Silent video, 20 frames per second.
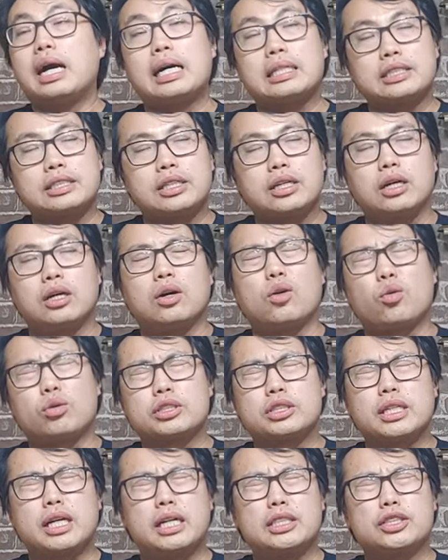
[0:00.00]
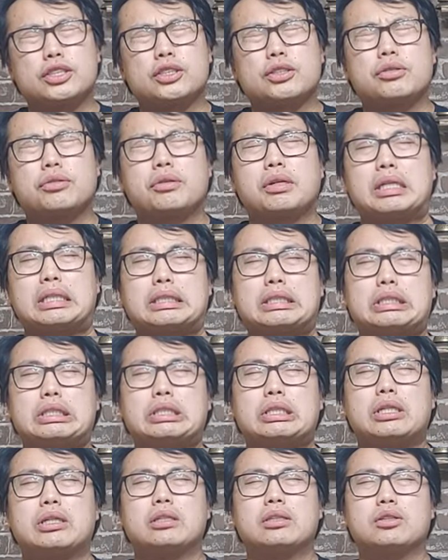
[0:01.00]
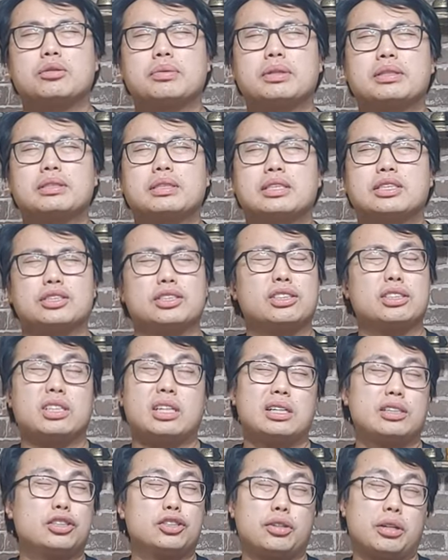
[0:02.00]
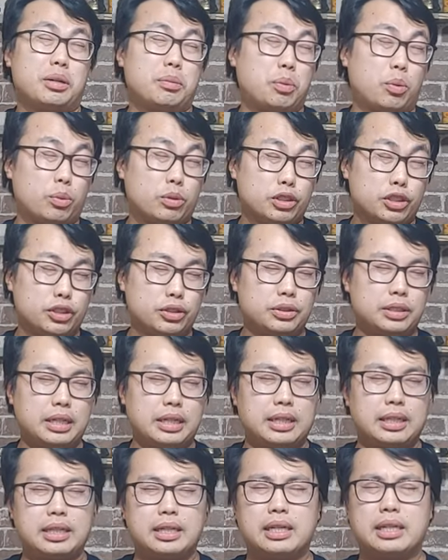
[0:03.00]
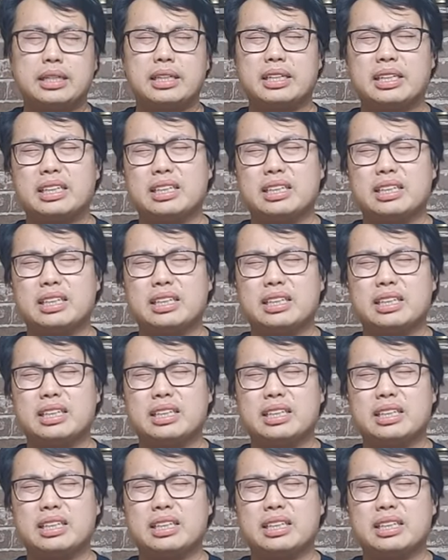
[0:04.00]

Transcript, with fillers: um, uh, orange concentrates, a little bit of this just kind of straight up orange juice kind of thing.